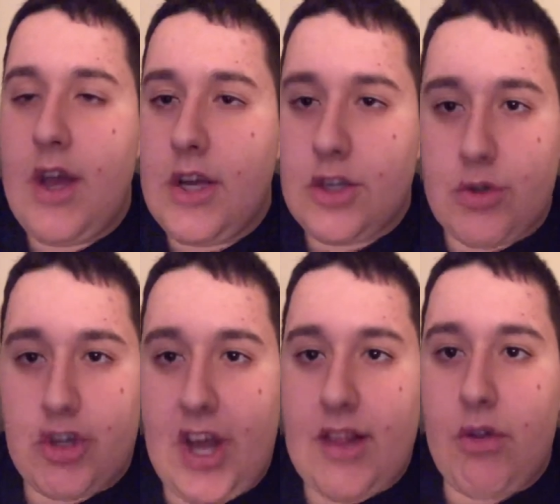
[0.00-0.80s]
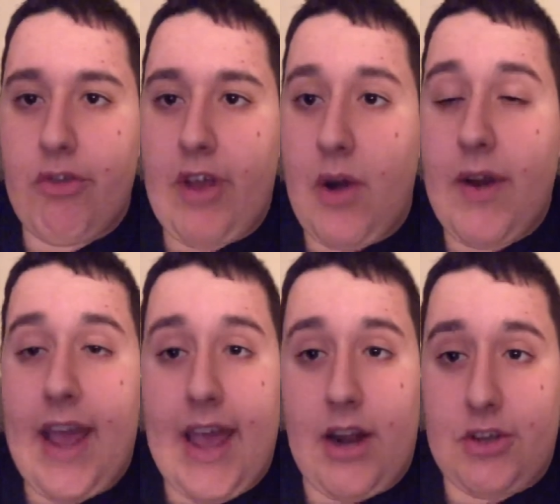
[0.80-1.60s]
So check those out,
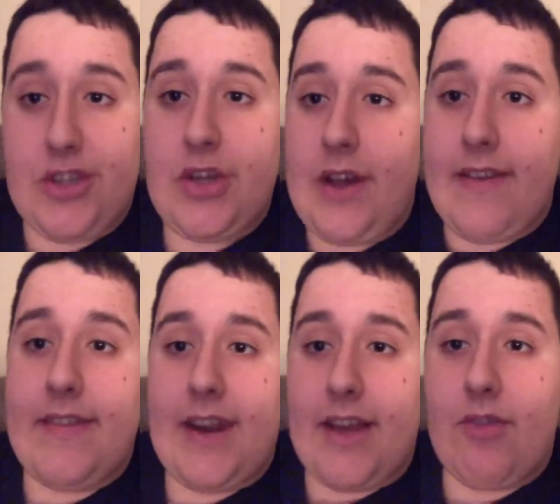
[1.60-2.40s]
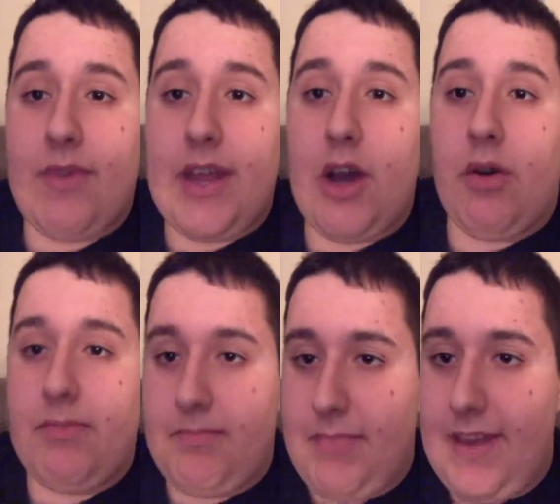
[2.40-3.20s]
and I'll see you guys in the next video.
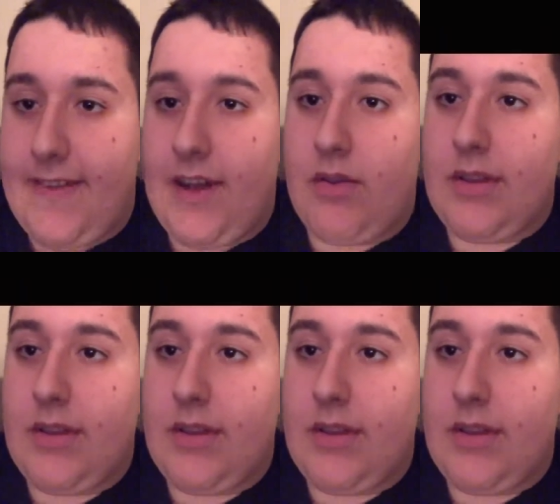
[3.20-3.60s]
Peace out.